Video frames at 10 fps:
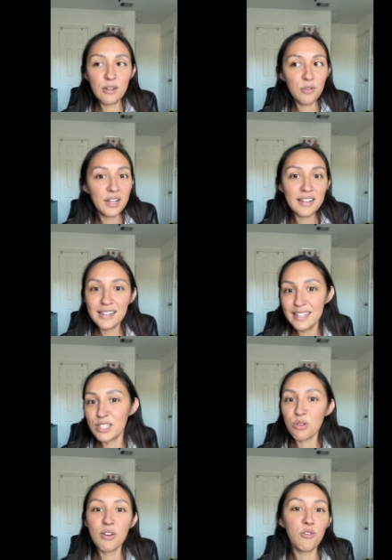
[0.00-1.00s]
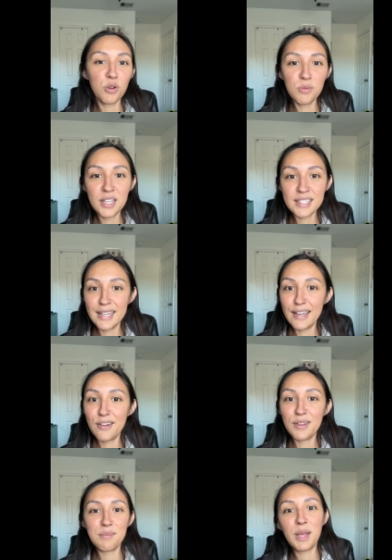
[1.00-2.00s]
at least 3 or 4 weeks now
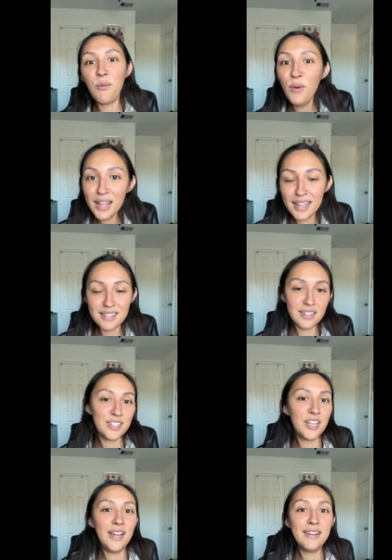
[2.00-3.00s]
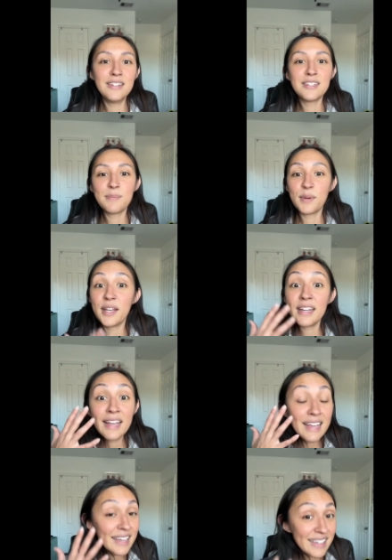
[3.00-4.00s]
and my weight hasn't changed. But
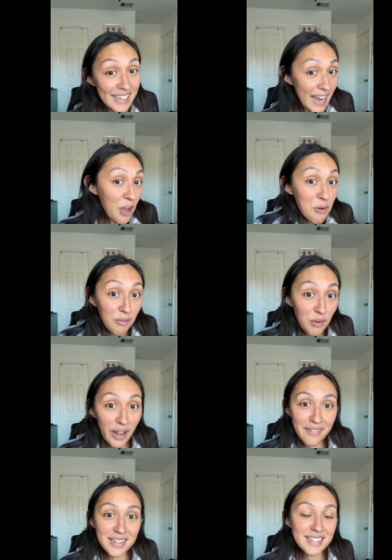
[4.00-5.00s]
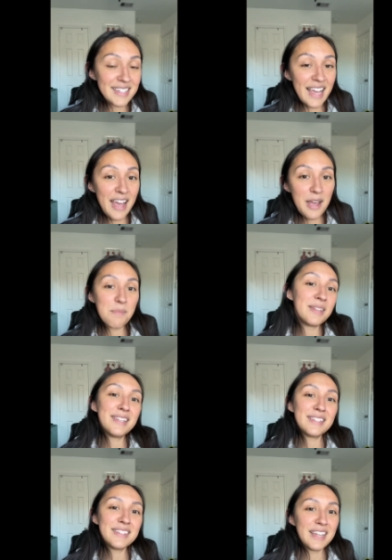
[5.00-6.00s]
now if you have this app and
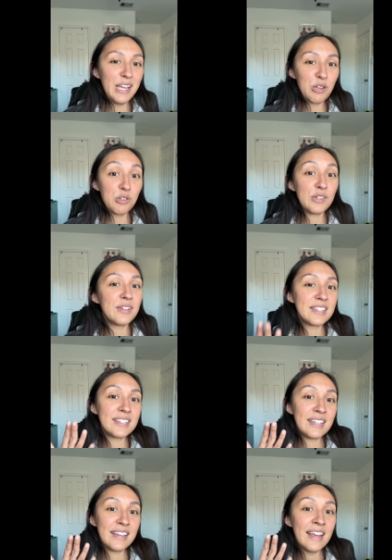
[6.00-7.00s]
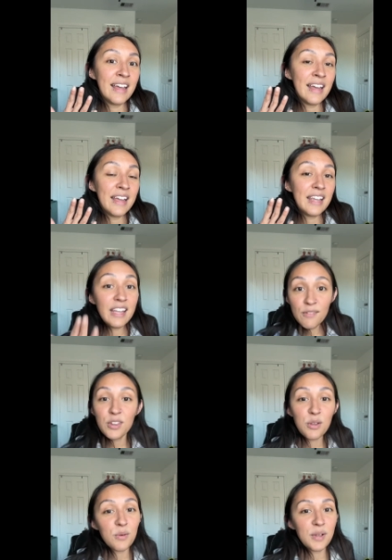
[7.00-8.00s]
this scale, you can see even
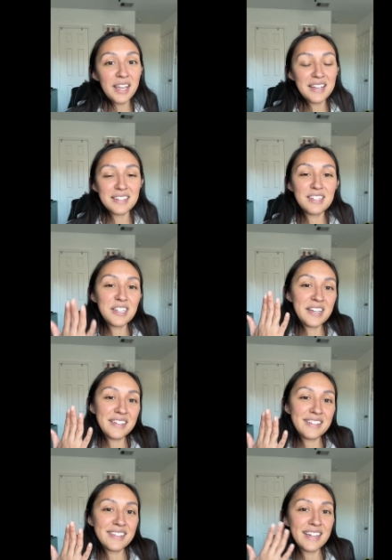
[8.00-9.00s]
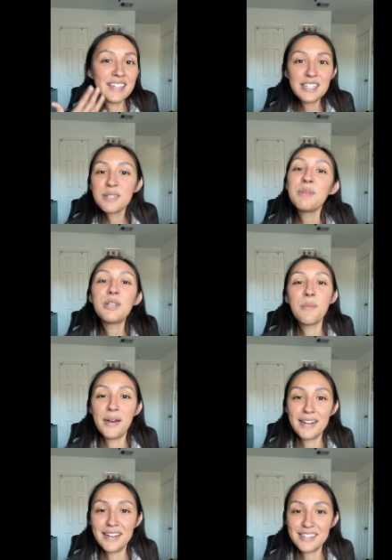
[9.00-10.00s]
though the weight hasn't changed, it doesn't mean your
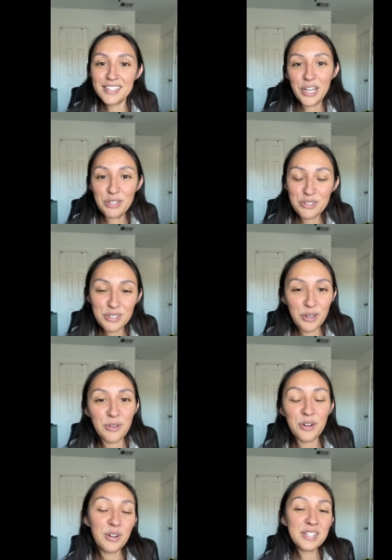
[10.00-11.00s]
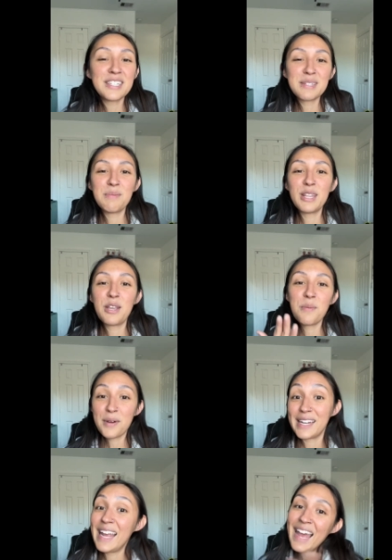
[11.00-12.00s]
body has changed. Or it doesn't mean that your
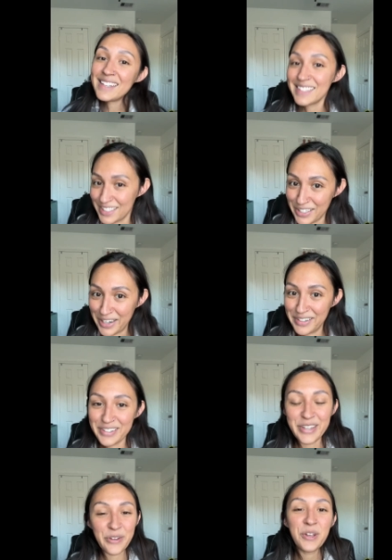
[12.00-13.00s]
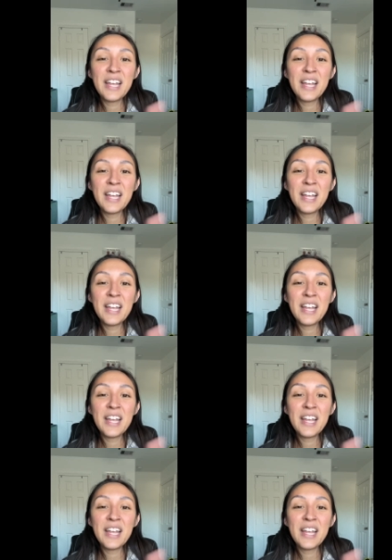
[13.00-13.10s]
body hasn't changed. So